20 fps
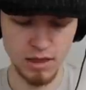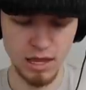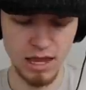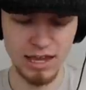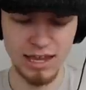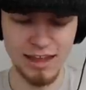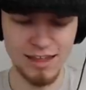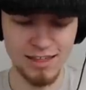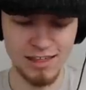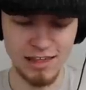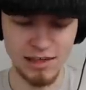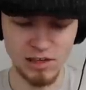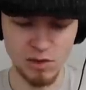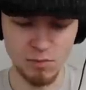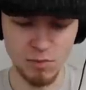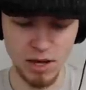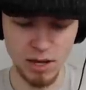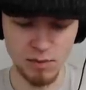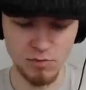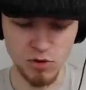I can't sell
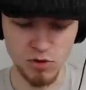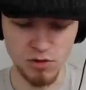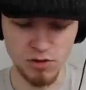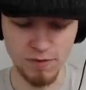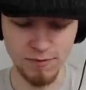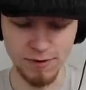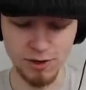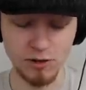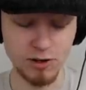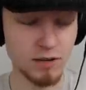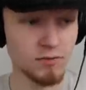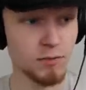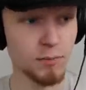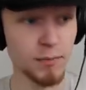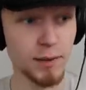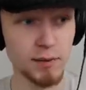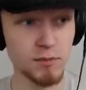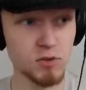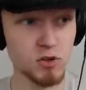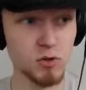you bombchus if you don't have a
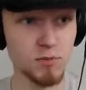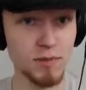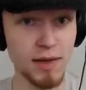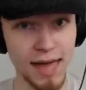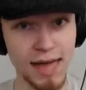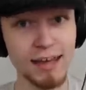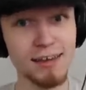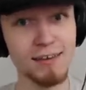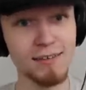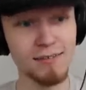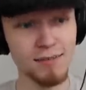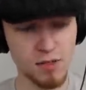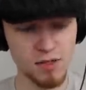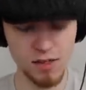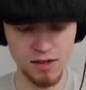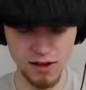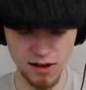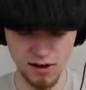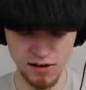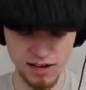bombchu bag.
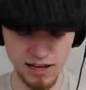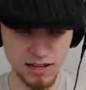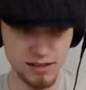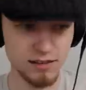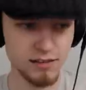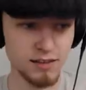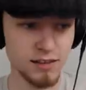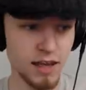Sorry.